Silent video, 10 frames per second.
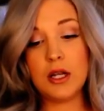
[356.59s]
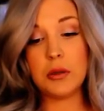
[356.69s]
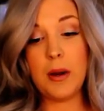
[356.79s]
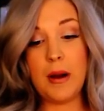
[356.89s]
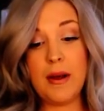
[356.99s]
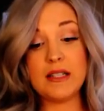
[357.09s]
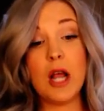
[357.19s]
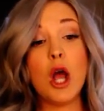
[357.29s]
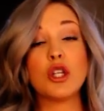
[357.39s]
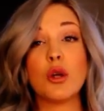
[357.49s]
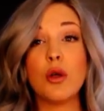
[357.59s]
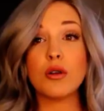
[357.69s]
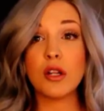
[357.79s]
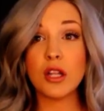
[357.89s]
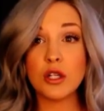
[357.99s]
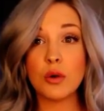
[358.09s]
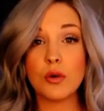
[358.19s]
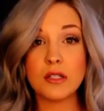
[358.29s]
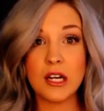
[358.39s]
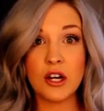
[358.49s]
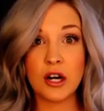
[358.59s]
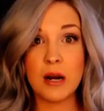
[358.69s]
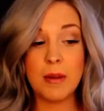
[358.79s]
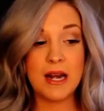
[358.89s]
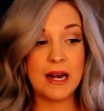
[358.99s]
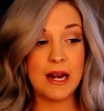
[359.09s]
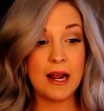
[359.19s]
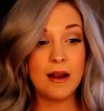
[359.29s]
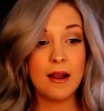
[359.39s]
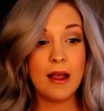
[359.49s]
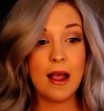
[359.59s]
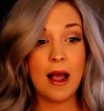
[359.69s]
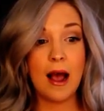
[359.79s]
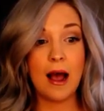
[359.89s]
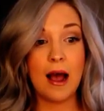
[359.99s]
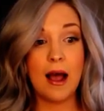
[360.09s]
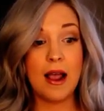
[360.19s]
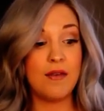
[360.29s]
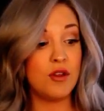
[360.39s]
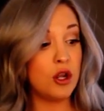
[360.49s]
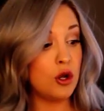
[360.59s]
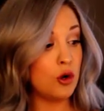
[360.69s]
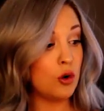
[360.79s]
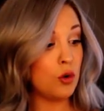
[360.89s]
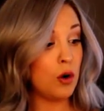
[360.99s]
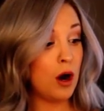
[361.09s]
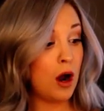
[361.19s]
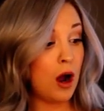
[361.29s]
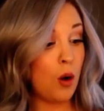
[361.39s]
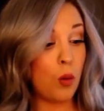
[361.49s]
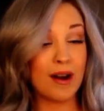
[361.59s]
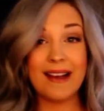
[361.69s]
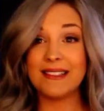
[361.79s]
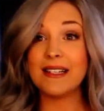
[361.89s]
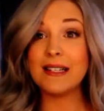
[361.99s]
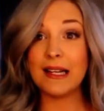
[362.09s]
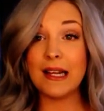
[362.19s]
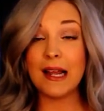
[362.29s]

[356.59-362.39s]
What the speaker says: Anyways, so those are the tools that you're going to be needing. If you would like to see